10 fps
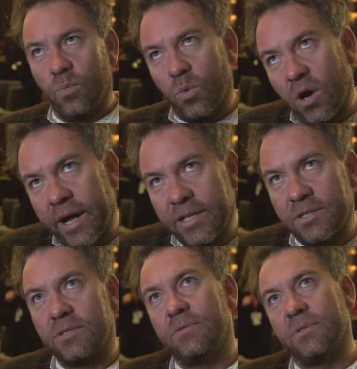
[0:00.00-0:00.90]
why
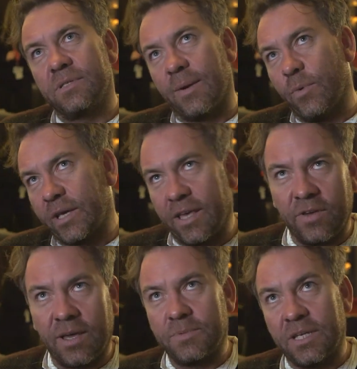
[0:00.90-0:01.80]
does someone
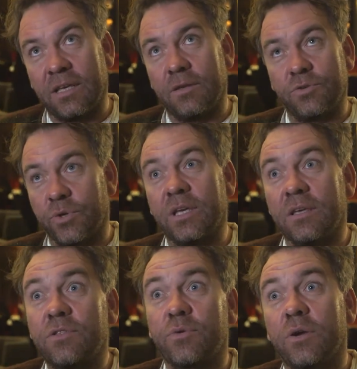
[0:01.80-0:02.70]
giving up
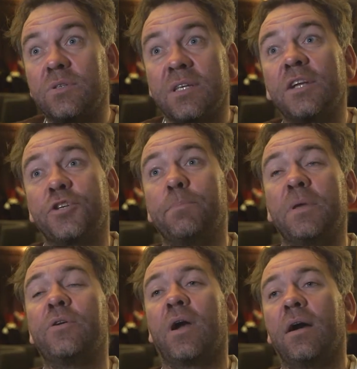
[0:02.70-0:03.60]
drinking throw such a
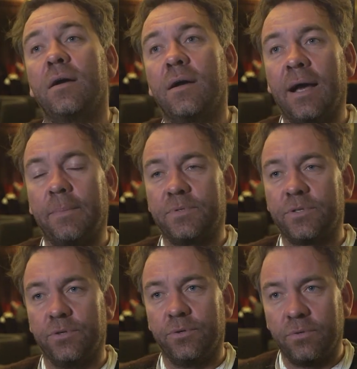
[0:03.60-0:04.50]
mirror up
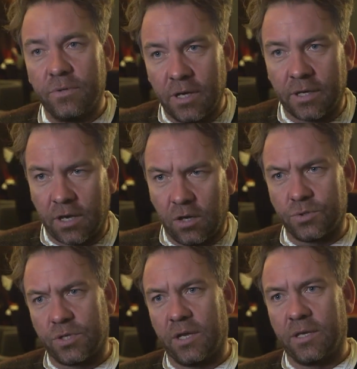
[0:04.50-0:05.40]
to a
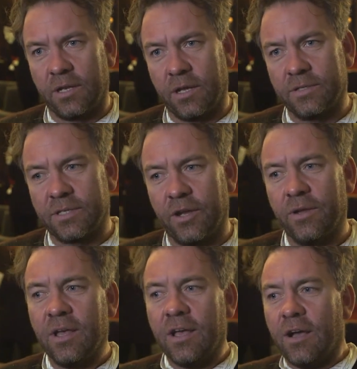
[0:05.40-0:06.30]
culture, you know? So
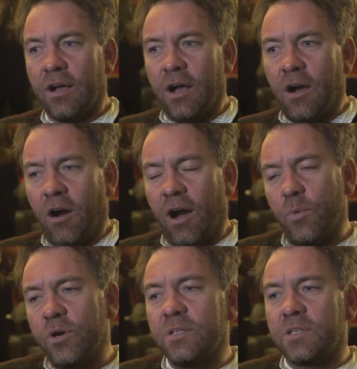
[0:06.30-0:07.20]
I
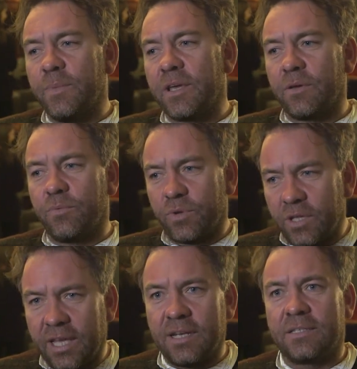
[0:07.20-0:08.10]
wanted to make a
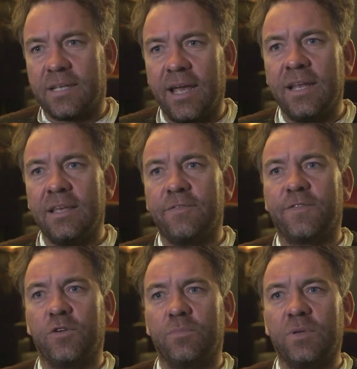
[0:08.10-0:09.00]
really entertaining
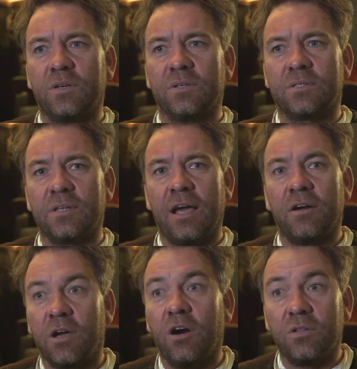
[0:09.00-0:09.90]
film because
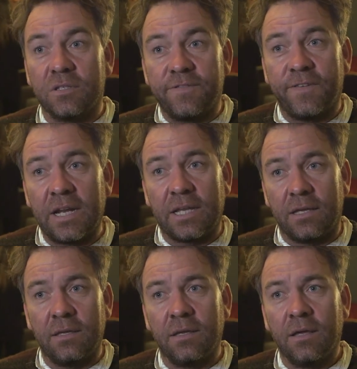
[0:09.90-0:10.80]
alcohol is
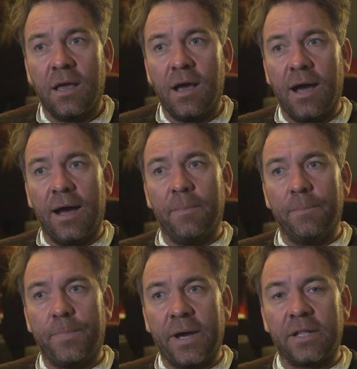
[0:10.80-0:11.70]
funny,
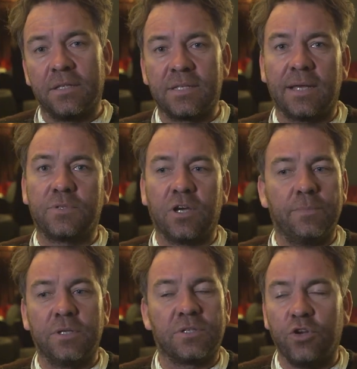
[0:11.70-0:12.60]
but at the same
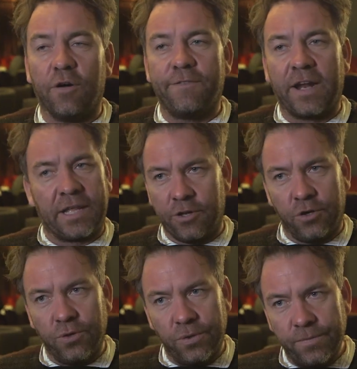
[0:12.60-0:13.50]
time, it's not funny at
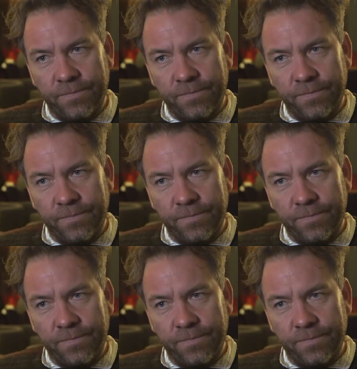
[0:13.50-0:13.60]
all,